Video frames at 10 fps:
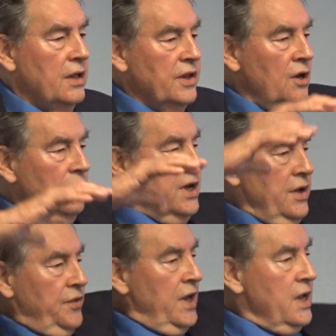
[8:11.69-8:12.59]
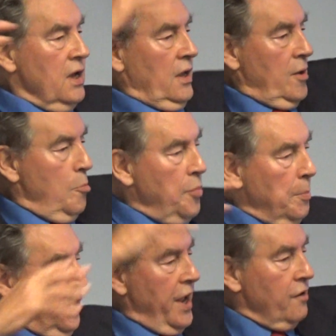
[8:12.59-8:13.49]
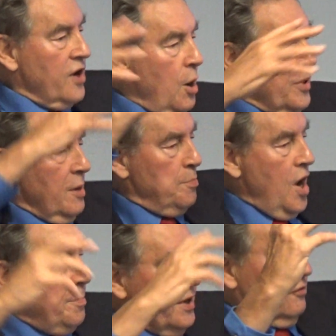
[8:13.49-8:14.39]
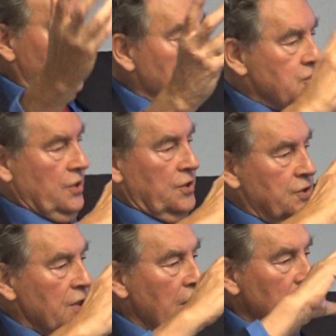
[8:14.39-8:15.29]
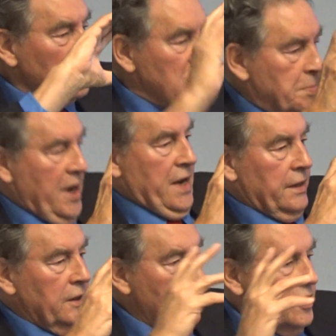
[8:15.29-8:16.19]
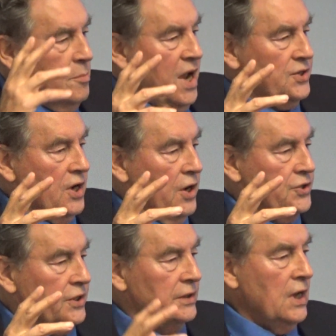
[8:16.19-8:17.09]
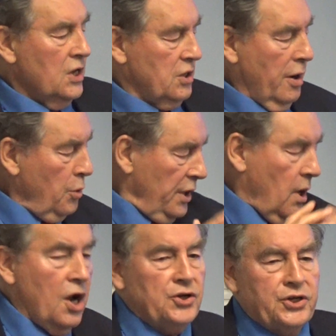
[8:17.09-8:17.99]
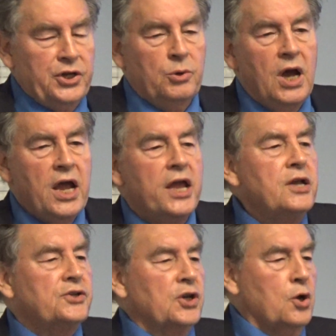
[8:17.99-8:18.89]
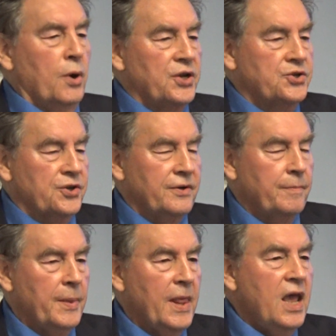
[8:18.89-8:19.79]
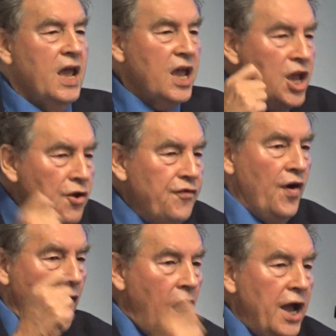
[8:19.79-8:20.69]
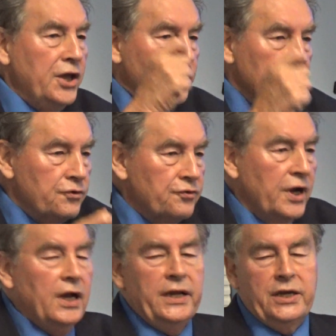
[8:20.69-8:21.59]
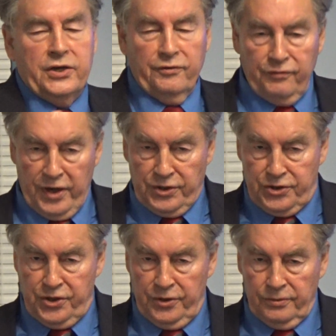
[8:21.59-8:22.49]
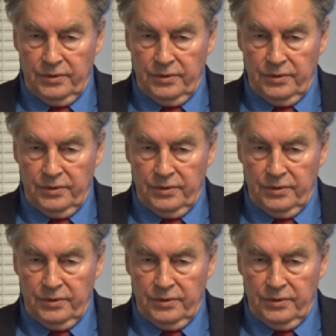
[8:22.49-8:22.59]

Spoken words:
they're looking at the playing around with that public relations, the spinning, the massaging. So I want to ask you, here's a question. If I could really convince you,